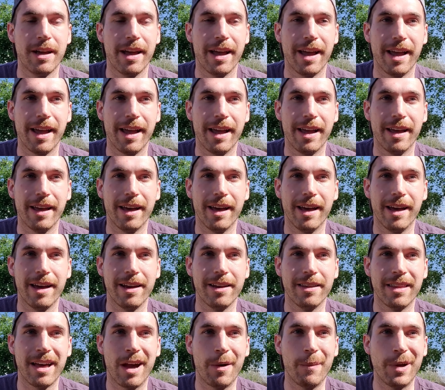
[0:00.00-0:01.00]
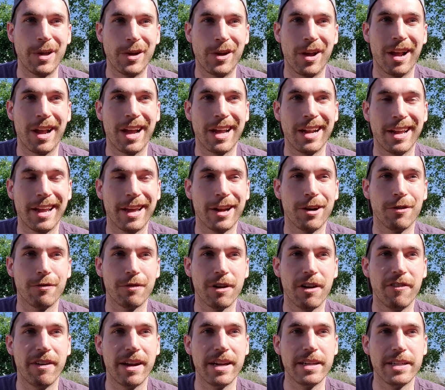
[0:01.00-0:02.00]
and that way you can kind of get a
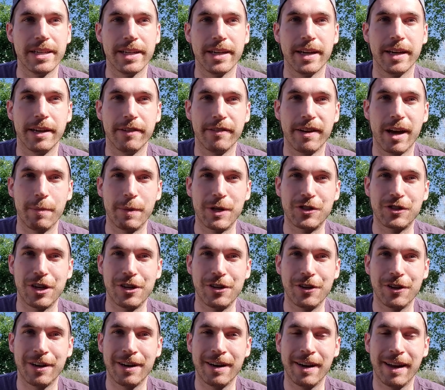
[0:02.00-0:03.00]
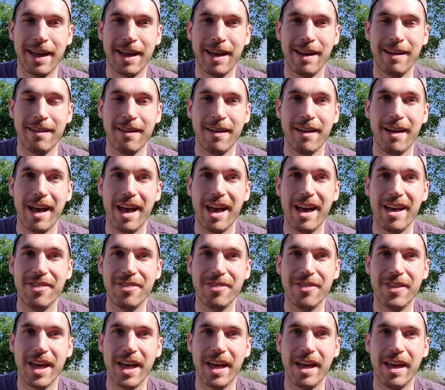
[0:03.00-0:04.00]
rough idea of how much sun you're going to get,
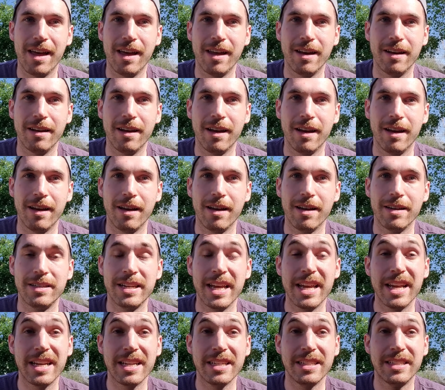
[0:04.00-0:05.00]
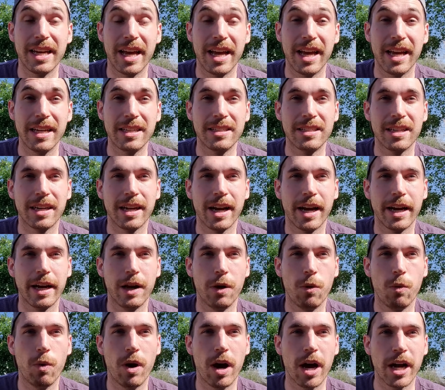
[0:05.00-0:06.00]
and then take a day to kind
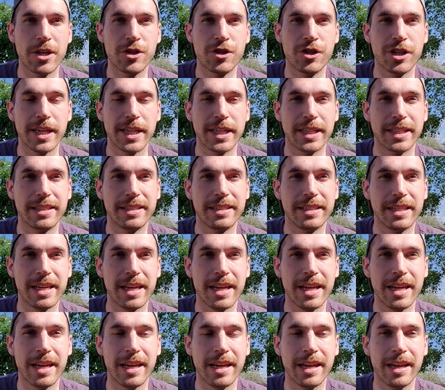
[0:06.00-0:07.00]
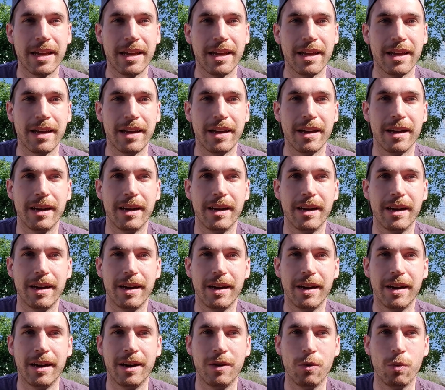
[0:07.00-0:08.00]
of watch and see
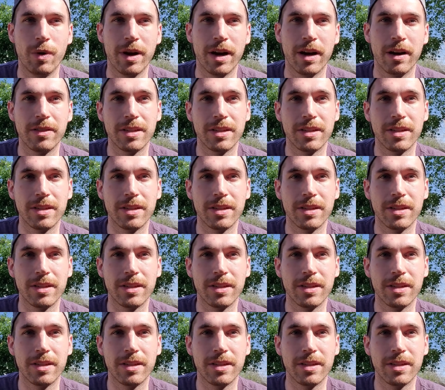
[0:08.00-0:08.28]
where the